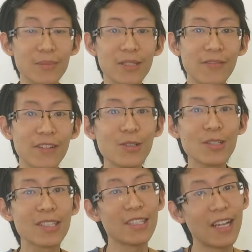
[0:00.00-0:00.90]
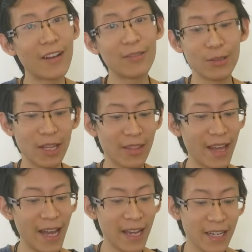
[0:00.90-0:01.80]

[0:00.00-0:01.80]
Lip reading: So if you're interested, have a look at that.